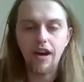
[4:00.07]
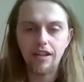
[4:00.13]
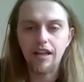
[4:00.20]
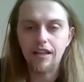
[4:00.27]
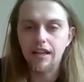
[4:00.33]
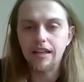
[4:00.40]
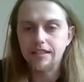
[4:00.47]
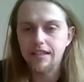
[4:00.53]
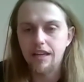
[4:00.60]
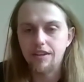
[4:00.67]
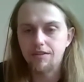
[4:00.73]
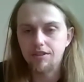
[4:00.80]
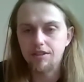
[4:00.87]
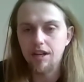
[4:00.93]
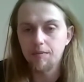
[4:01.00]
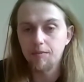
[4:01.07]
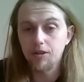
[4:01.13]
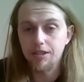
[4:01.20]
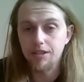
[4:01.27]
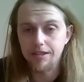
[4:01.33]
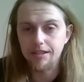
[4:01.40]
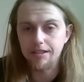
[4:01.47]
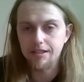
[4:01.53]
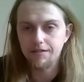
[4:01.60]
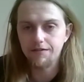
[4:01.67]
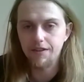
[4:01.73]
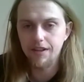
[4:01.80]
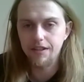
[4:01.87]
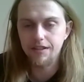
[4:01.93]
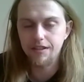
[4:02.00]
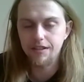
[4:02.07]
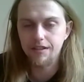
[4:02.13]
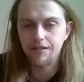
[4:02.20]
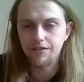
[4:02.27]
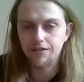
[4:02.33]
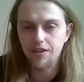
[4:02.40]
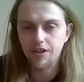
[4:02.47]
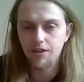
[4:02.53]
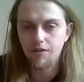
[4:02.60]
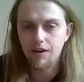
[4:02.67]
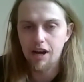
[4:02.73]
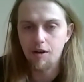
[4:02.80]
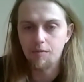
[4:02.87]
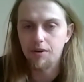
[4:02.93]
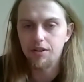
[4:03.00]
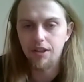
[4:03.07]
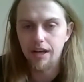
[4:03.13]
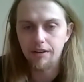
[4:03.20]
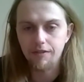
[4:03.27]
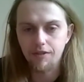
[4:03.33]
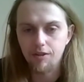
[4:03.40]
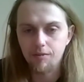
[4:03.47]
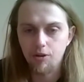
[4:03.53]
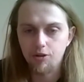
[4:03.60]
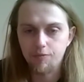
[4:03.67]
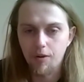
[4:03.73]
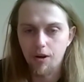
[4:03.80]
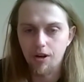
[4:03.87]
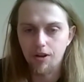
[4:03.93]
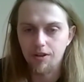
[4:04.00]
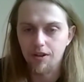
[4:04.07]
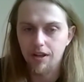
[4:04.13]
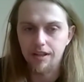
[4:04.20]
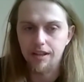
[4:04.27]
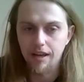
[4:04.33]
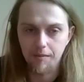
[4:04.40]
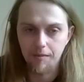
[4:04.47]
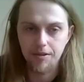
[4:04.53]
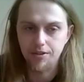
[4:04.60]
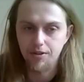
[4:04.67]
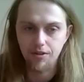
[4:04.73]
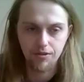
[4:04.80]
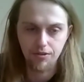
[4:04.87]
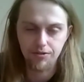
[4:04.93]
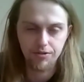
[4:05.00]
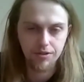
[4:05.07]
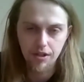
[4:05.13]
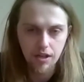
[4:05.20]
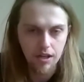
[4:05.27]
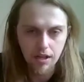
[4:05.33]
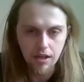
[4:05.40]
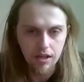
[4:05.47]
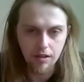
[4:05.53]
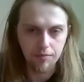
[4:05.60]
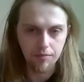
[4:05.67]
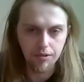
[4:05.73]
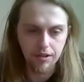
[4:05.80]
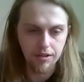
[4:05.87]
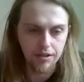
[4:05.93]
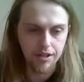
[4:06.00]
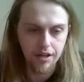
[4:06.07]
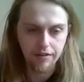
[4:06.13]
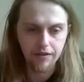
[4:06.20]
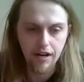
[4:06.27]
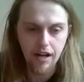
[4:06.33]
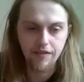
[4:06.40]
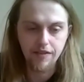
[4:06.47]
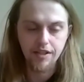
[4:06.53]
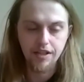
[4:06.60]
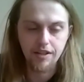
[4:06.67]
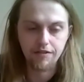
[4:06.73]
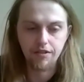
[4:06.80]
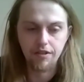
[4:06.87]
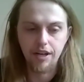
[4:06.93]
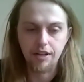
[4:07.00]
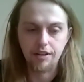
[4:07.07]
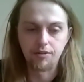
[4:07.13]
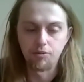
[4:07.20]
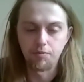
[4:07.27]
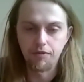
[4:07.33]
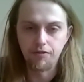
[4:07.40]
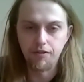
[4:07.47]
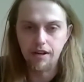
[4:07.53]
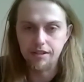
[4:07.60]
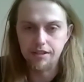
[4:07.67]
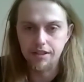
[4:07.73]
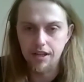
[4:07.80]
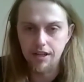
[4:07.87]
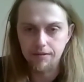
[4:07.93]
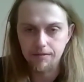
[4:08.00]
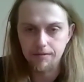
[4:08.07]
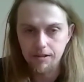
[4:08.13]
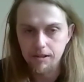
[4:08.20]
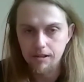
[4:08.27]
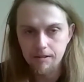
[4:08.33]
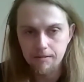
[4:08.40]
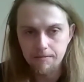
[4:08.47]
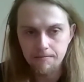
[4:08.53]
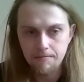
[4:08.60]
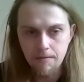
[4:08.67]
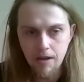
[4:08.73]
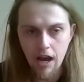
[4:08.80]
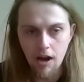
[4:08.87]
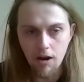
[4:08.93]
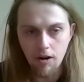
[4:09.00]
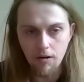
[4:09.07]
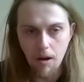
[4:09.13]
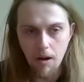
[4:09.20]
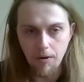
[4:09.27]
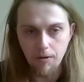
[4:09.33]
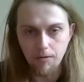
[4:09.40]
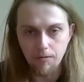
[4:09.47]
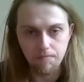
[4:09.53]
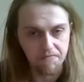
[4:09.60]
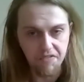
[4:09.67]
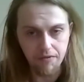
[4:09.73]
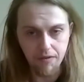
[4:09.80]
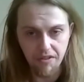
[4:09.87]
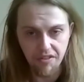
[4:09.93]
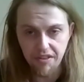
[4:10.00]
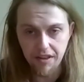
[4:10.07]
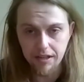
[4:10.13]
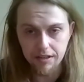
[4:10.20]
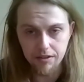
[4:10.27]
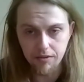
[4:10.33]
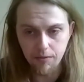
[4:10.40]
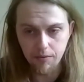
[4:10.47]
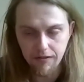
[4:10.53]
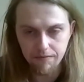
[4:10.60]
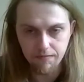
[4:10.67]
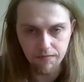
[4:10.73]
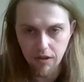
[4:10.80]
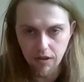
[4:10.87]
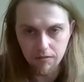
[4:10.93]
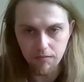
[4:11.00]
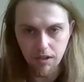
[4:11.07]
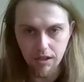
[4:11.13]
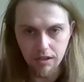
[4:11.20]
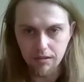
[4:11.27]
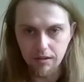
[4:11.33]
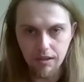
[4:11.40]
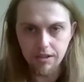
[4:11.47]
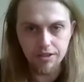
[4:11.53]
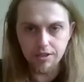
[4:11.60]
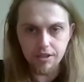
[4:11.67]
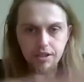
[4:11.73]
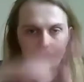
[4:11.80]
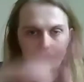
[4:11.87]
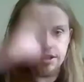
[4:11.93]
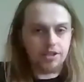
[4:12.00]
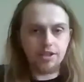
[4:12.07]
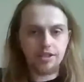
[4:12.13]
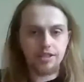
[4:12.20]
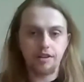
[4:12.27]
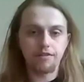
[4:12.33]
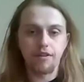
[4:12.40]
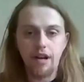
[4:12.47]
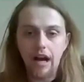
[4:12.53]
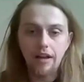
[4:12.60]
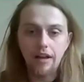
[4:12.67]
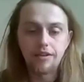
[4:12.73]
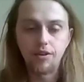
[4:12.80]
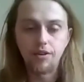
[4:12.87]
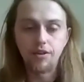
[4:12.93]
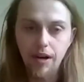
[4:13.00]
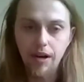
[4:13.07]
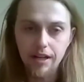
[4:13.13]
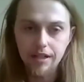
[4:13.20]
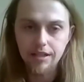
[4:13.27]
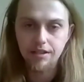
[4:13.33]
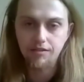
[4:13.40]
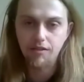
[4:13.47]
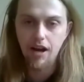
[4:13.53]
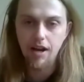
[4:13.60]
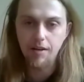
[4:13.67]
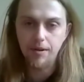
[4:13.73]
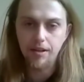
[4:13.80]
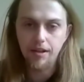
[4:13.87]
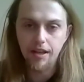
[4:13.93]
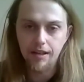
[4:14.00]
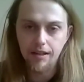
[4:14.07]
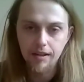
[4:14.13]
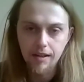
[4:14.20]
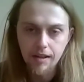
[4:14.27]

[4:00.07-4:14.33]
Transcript: like I said, there's a couple consistent phases that have stuck around, but like for the most part, like yeah, my circle's completely different. I have a different like group of friends that care about different things than we have, and like it's just different now. It's the only way I can describe it. Like